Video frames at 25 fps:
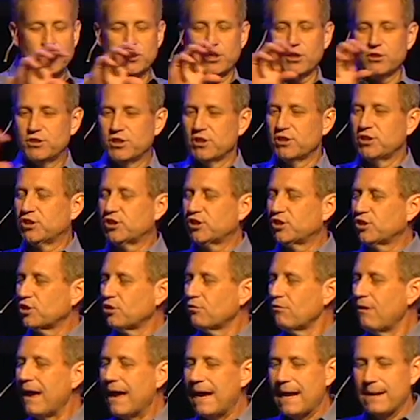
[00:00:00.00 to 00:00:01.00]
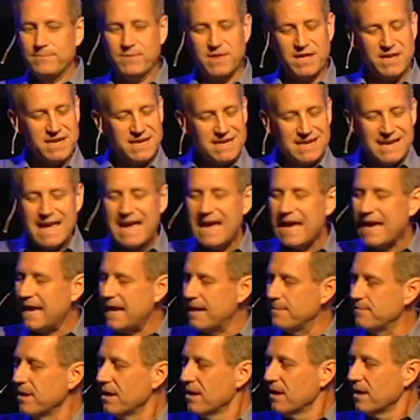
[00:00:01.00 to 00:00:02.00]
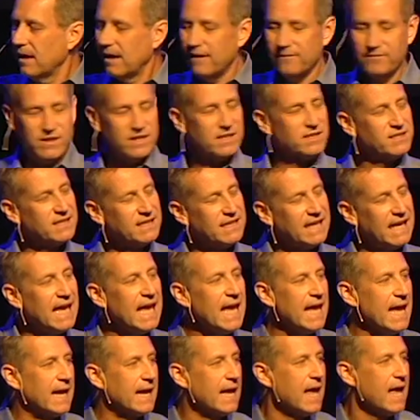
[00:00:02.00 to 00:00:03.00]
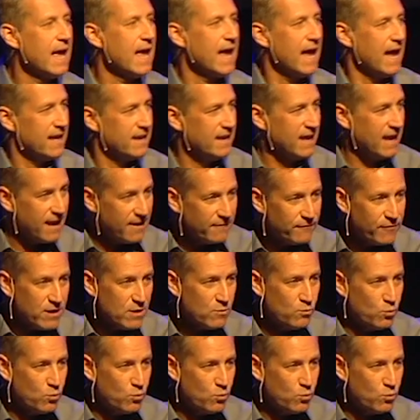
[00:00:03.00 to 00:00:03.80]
to describe the name of this king. And every